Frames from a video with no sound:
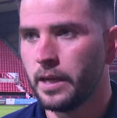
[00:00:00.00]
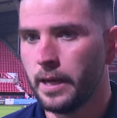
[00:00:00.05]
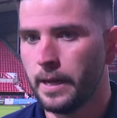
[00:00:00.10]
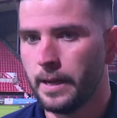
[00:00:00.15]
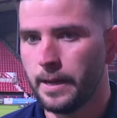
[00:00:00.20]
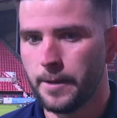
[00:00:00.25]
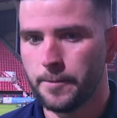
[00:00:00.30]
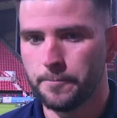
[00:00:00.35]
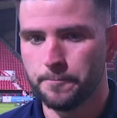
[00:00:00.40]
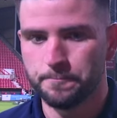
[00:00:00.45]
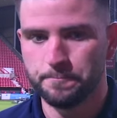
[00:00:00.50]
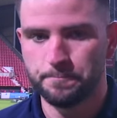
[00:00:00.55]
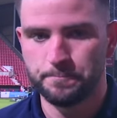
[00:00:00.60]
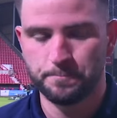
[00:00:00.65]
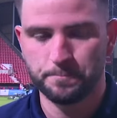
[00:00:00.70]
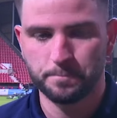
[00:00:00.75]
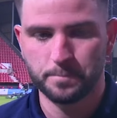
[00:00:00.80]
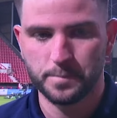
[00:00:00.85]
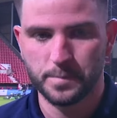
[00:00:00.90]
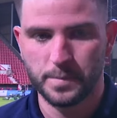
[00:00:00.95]

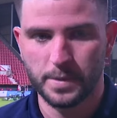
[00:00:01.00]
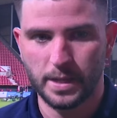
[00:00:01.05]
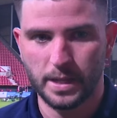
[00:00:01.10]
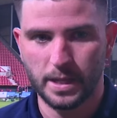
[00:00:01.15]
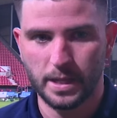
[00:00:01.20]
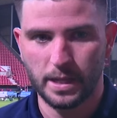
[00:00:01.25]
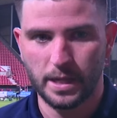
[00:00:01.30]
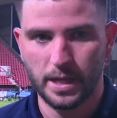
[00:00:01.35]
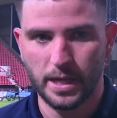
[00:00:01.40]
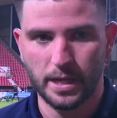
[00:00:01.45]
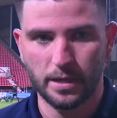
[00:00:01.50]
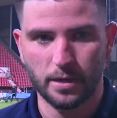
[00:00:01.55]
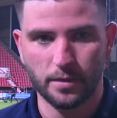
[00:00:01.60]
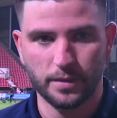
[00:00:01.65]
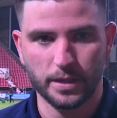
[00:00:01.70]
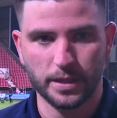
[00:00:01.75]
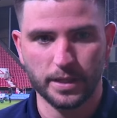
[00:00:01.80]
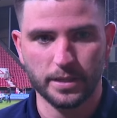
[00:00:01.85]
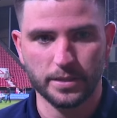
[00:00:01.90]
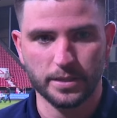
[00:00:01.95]
Um, and I
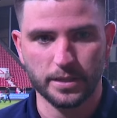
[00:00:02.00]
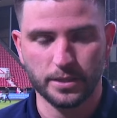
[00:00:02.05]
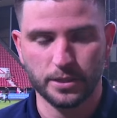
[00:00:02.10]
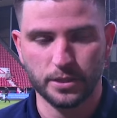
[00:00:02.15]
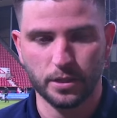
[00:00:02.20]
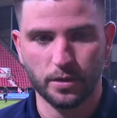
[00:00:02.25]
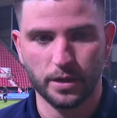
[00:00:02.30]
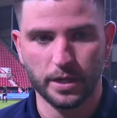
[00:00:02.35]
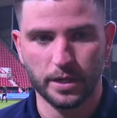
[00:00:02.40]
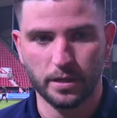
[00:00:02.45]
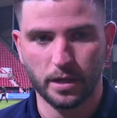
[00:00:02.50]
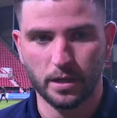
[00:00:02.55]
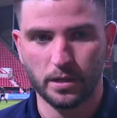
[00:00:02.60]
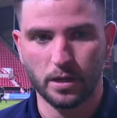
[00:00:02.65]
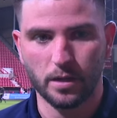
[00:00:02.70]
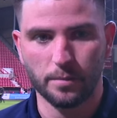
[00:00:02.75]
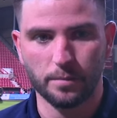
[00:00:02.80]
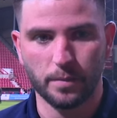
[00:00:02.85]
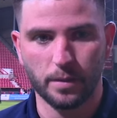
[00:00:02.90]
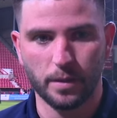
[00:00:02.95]
think it's exciting, and
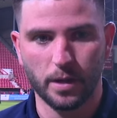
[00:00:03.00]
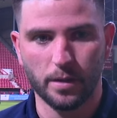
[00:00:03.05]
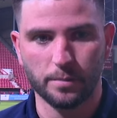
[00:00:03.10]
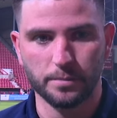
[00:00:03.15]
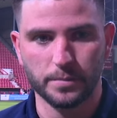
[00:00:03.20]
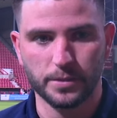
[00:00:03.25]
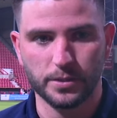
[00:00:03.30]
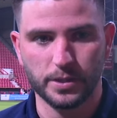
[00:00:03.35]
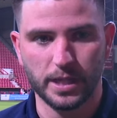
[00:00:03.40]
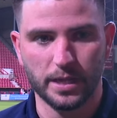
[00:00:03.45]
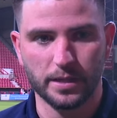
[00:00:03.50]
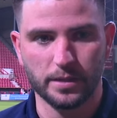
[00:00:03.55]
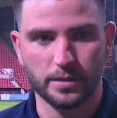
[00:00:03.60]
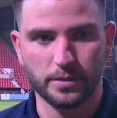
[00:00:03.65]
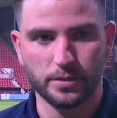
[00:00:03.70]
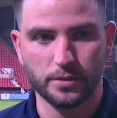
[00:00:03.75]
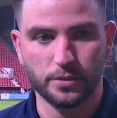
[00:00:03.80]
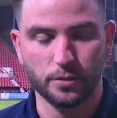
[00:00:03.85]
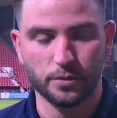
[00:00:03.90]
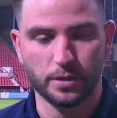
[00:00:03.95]
I'm I'm
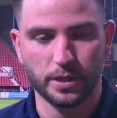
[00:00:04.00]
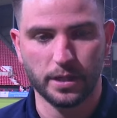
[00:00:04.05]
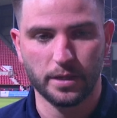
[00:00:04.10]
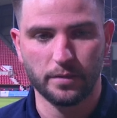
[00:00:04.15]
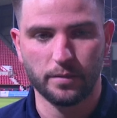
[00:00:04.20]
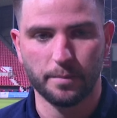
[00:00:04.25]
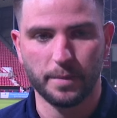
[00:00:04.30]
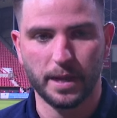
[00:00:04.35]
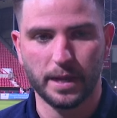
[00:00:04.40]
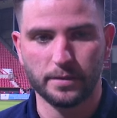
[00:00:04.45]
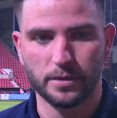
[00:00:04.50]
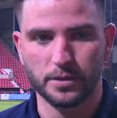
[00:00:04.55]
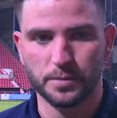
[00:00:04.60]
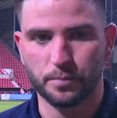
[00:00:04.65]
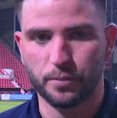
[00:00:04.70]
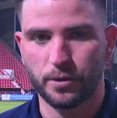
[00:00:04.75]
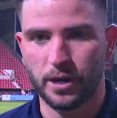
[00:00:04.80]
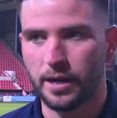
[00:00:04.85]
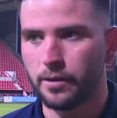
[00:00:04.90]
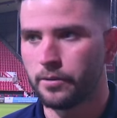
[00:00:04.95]
stood here a man that's
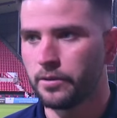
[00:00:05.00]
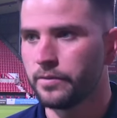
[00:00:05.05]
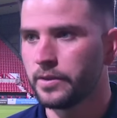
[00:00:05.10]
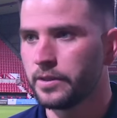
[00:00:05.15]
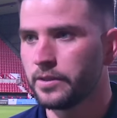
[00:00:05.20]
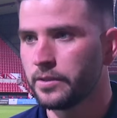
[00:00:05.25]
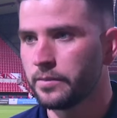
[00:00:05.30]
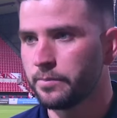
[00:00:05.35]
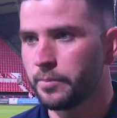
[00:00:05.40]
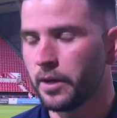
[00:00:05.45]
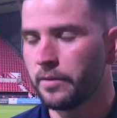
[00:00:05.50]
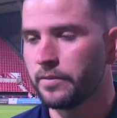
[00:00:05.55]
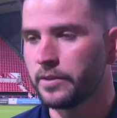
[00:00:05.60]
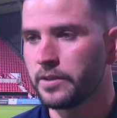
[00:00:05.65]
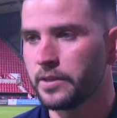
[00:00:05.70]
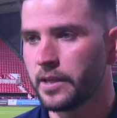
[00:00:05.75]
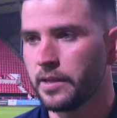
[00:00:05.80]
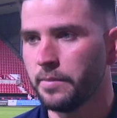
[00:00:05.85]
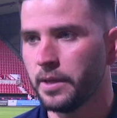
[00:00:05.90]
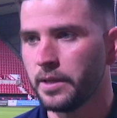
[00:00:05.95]
proud of his proud of his
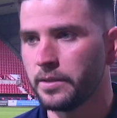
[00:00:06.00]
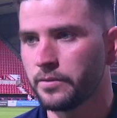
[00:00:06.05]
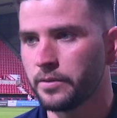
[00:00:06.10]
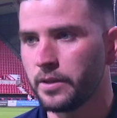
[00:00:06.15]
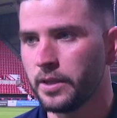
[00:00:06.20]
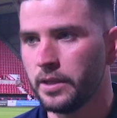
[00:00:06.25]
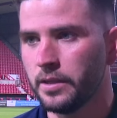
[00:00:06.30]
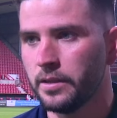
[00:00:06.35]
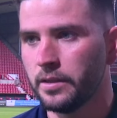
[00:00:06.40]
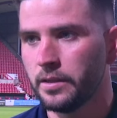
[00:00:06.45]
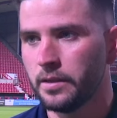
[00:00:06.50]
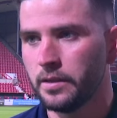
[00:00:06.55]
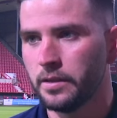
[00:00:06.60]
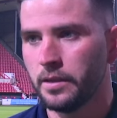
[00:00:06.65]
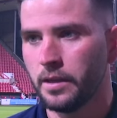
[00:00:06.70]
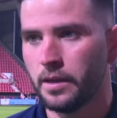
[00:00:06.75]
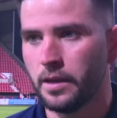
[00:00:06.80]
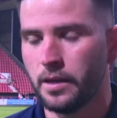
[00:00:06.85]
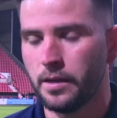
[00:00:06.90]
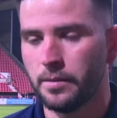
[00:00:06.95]
teammates really.
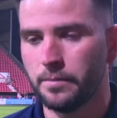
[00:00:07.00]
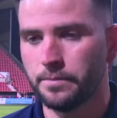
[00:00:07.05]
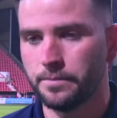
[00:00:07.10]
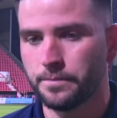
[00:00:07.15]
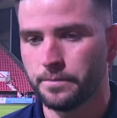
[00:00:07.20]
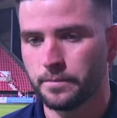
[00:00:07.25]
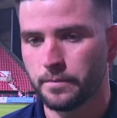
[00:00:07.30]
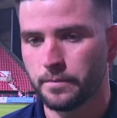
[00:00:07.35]
Um,